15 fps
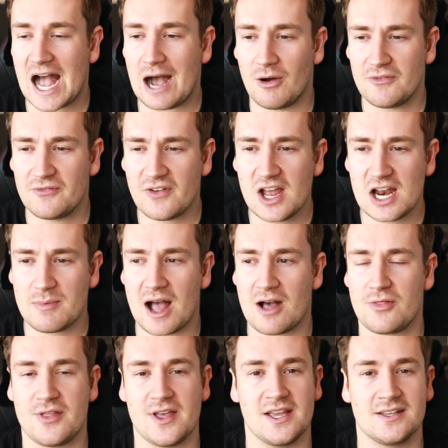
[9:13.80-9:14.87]
how I feel
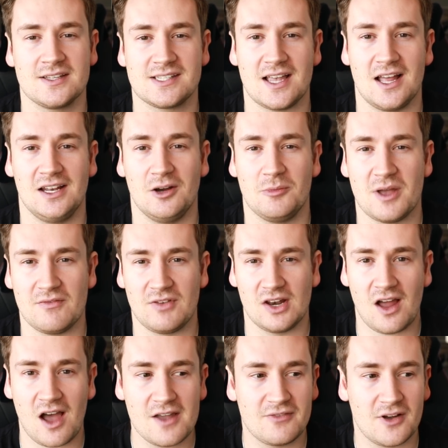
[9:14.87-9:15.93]
about things, a little bit of a
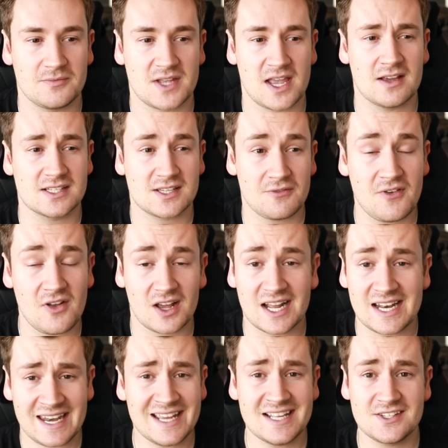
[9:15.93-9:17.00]
life update, because I feel like
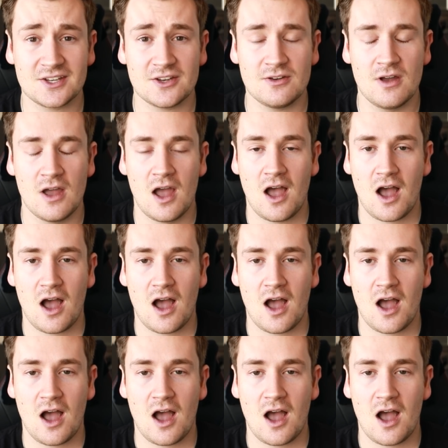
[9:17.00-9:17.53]
I need to.